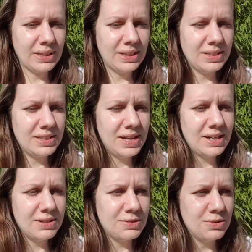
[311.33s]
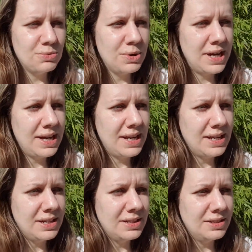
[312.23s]
Yeah,
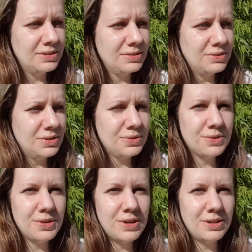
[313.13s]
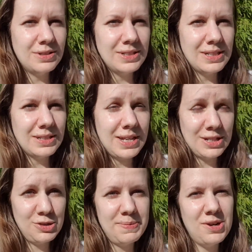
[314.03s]
when you're
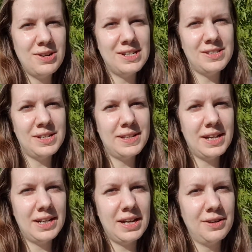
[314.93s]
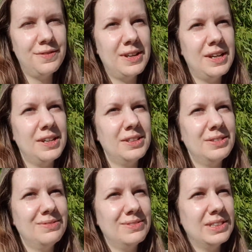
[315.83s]
experiencing that kind of thing,
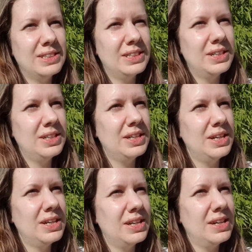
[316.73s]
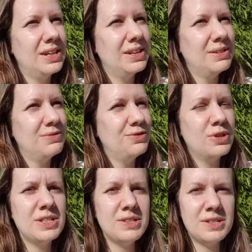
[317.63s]
for
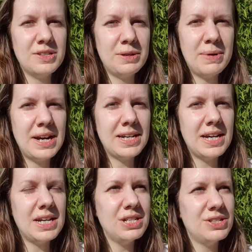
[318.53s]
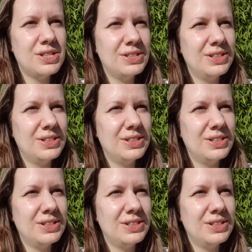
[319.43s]
instance, in my case,